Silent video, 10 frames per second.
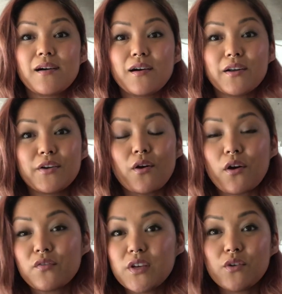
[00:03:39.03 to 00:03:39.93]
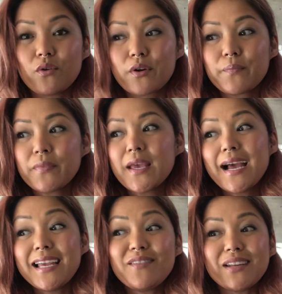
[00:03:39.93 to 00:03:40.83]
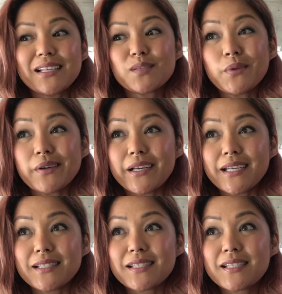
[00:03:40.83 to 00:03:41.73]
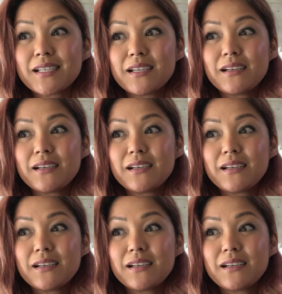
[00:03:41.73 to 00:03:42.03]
on your RV door. I even experienced